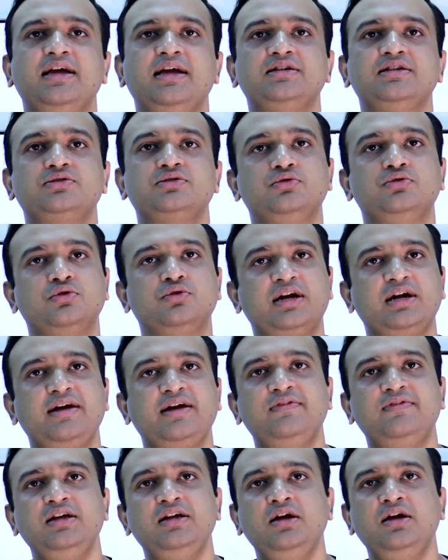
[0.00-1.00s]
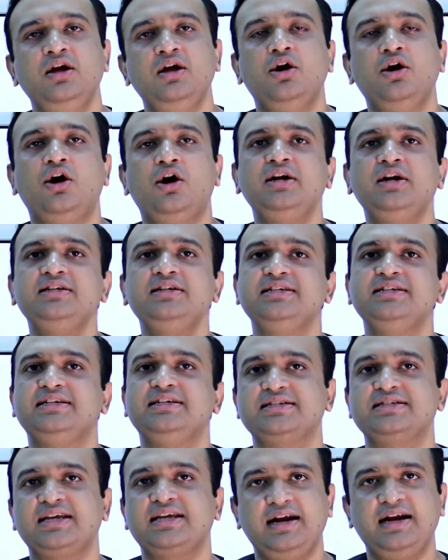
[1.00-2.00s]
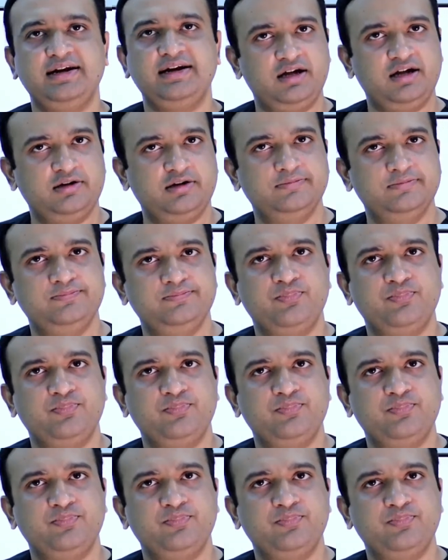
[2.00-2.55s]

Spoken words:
a sonography or a CT scan done.